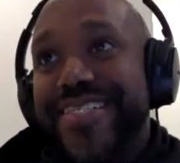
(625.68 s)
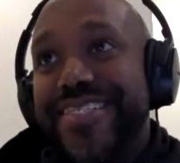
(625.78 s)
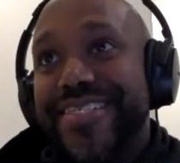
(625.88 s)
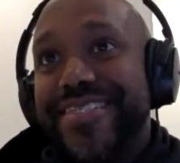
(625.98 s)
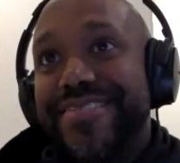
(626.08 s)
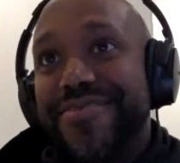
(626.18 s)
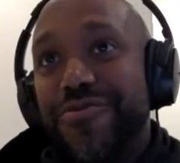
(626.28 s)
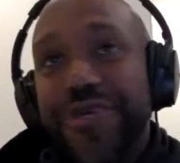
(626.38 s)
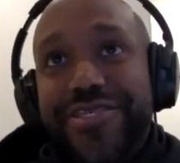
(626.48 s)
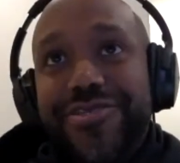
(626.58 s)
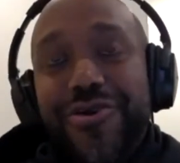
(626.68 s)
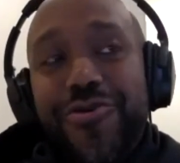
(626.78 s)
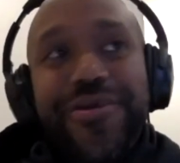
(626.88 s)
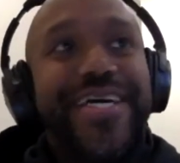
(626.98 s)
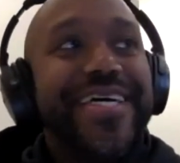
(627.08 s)
just who is
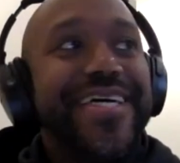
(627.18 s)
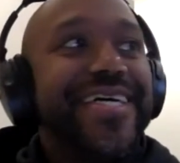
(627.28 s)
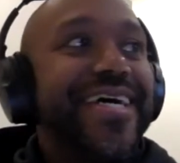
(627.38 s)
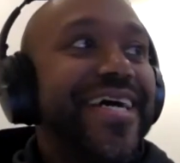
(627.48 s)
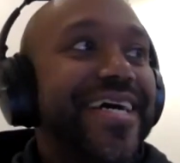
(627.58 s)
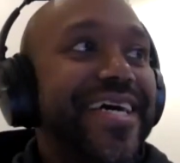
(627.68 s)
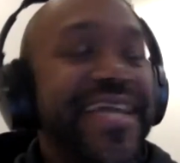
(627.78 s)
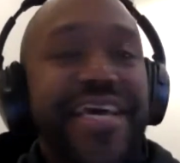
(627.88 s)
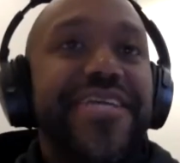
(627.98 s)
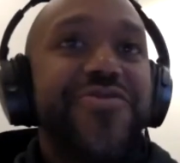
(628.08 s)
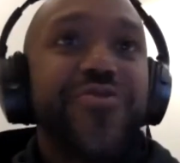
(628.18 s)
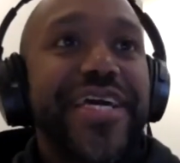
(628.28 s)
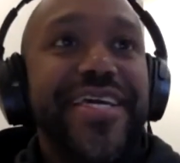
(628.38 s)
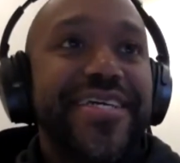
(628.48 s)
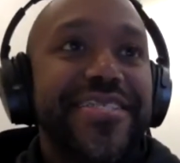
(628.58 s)
in his
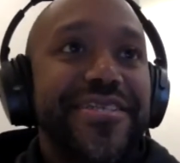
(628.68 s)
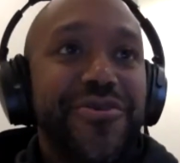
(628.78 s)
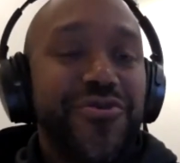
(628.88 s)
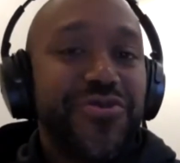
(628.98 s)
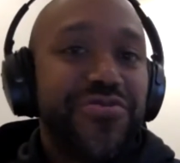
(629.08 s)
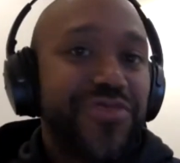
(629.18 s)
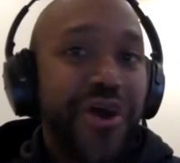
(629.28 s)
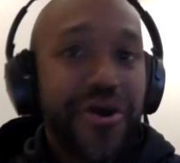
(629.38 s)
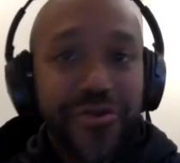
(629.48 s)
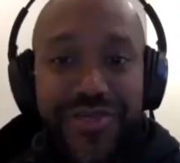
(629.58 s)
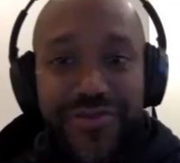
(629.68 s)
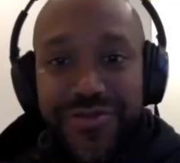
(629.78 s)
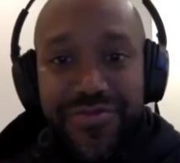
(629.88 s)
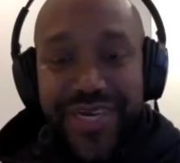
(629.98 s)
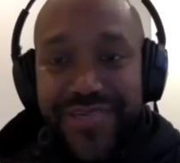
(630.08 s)
he doesn't use dog whistles
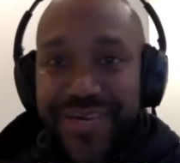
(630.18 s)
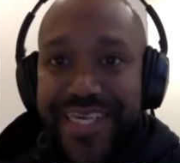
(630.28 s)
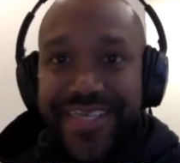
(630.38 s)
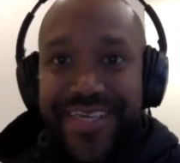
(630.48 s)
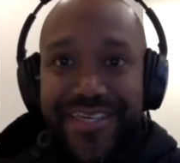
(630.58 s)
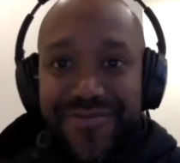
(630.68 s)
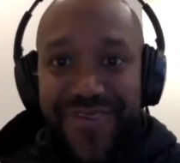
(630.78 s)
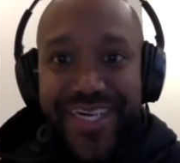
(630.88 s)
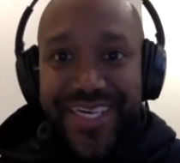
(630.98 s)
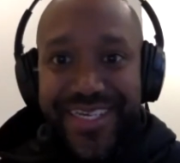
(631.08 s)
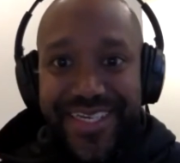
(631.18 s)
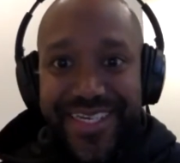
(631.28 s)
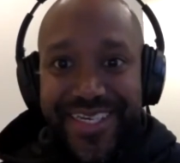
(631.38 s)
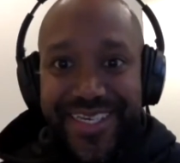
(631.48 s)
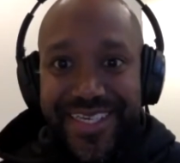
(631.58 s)
much, right? He is very
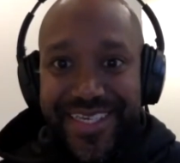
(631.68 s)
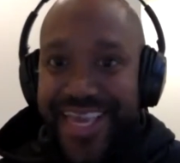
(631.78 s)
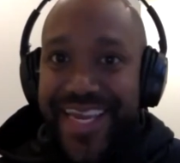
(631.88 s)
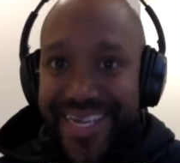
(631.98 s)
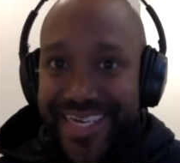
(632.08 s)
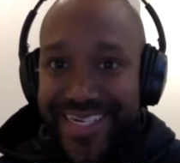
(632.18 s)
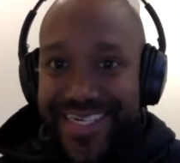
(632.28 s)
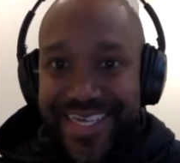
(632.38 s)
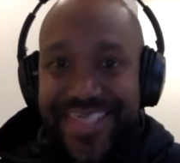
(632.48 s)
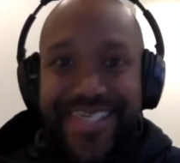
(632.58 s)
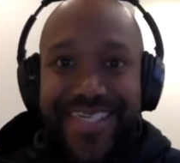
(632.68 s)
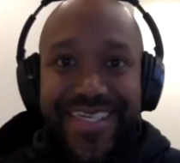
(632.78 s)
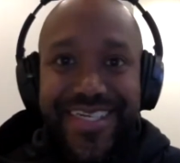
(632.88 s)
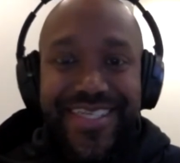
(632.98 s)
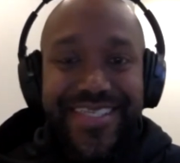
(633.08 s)
candid in
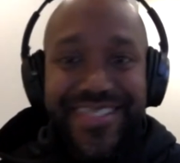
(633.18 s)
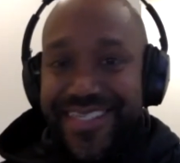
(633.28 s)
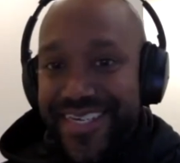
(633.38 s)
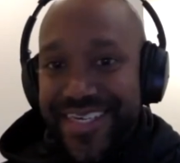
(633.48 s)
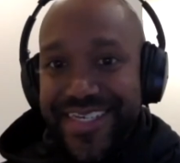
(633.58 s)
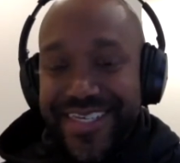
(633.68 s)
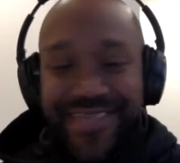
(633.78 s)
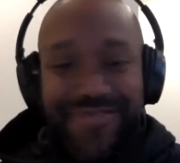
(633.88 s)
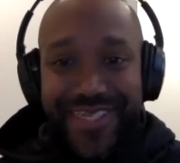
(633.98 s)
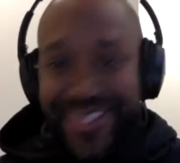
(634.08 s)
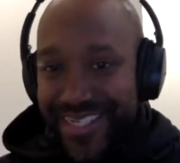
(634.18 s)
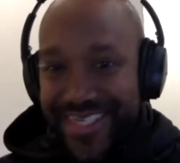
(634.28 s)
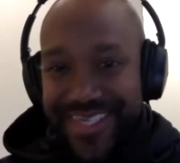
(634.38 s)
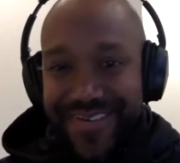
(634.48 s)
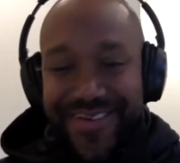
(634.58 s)
his assessment.
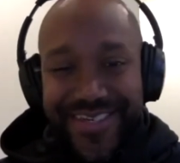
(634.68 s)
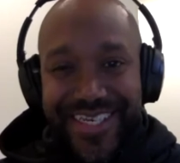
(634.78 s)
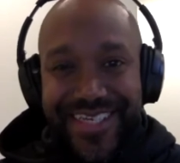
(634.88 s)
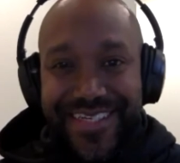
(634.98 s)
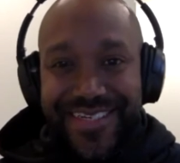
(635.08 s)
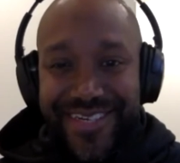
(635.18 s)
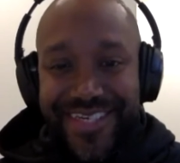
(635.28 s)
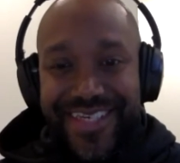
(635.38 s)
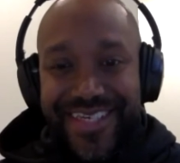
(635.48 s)
Are you gonna say, Julie?